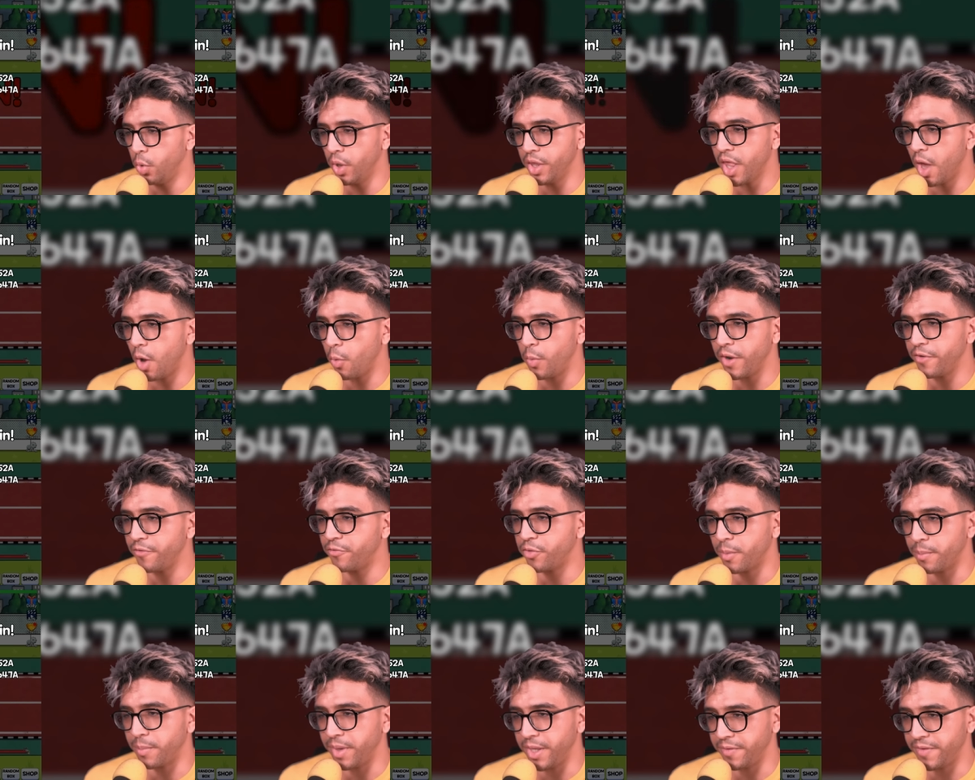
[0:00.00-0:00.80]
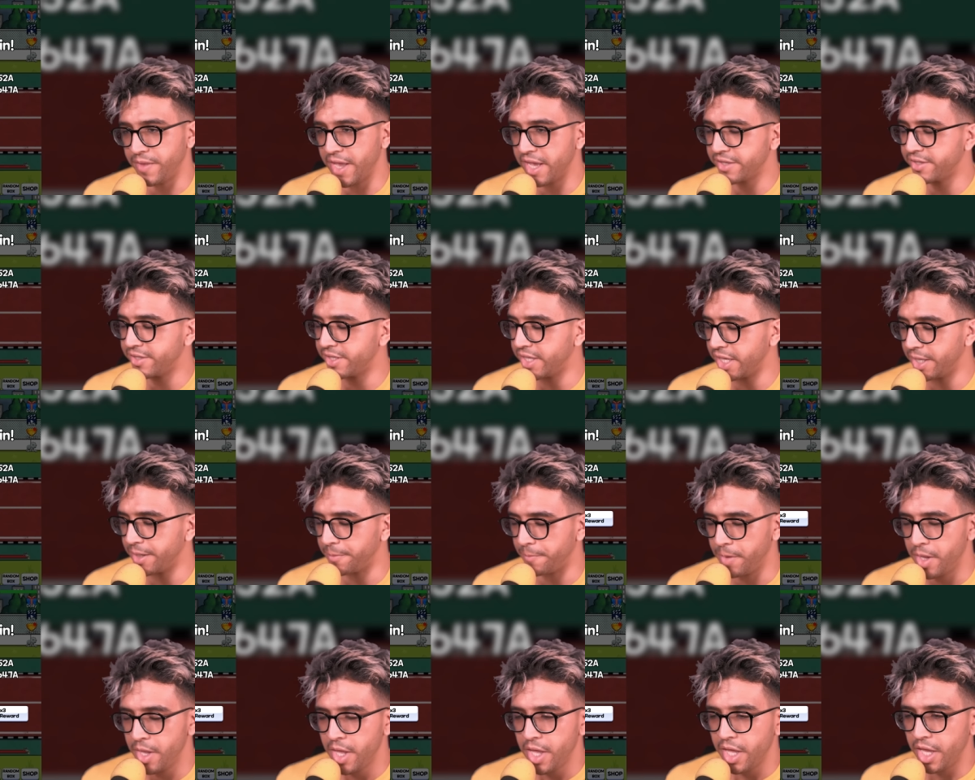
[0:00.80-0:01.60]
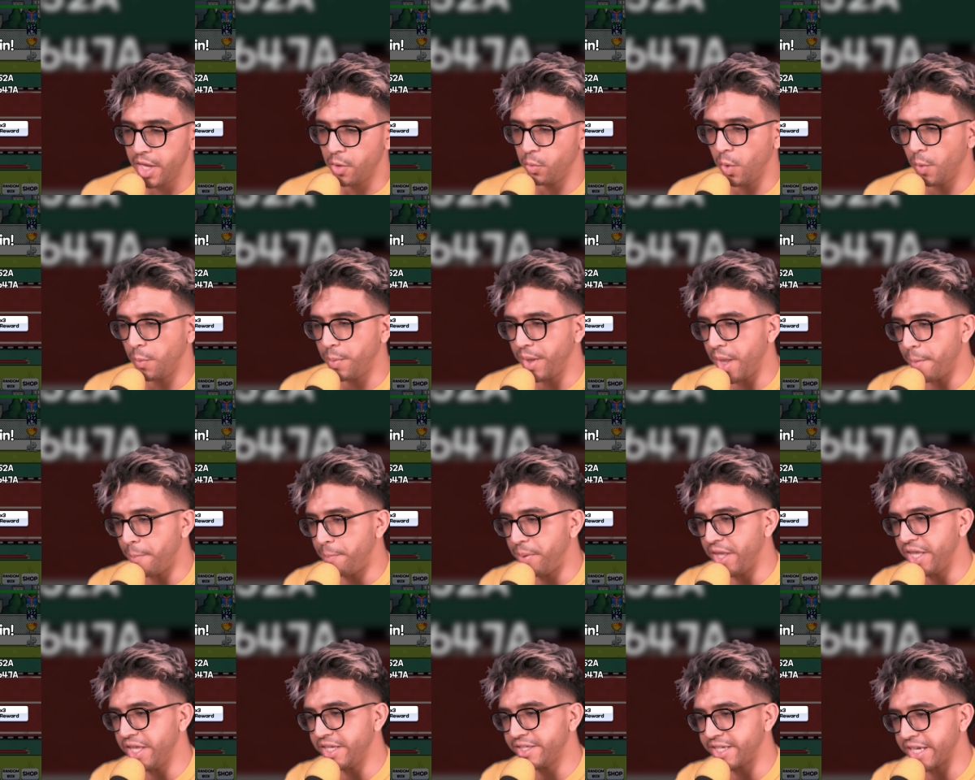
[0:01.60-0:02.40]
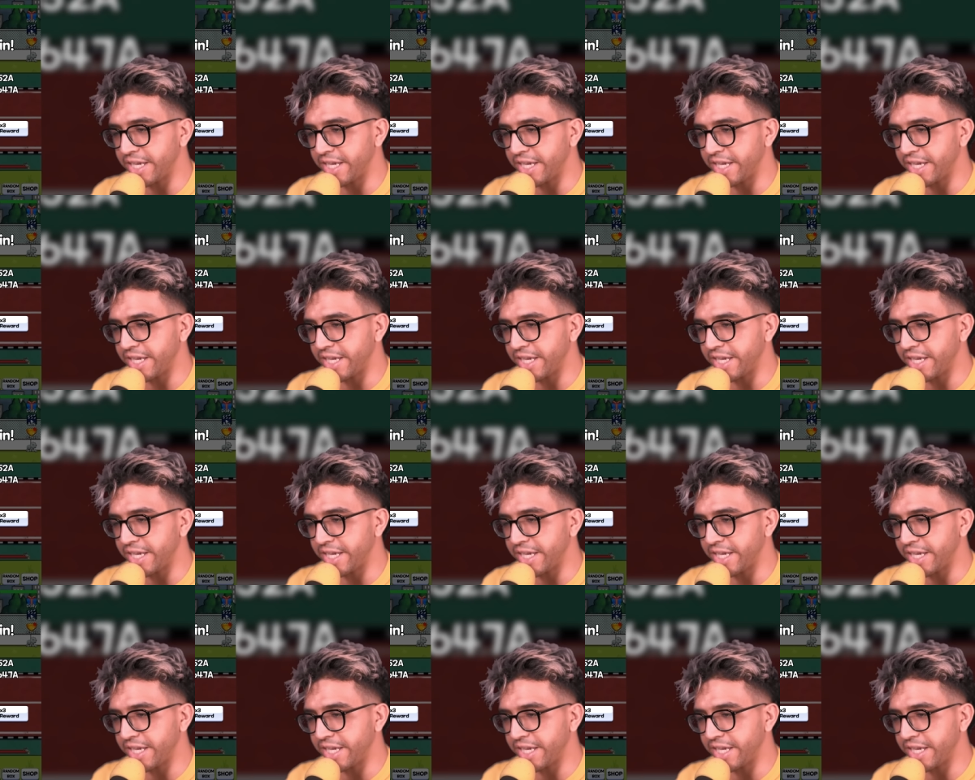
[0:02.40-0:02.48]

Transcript: will not win from me. That's it. It will be a piece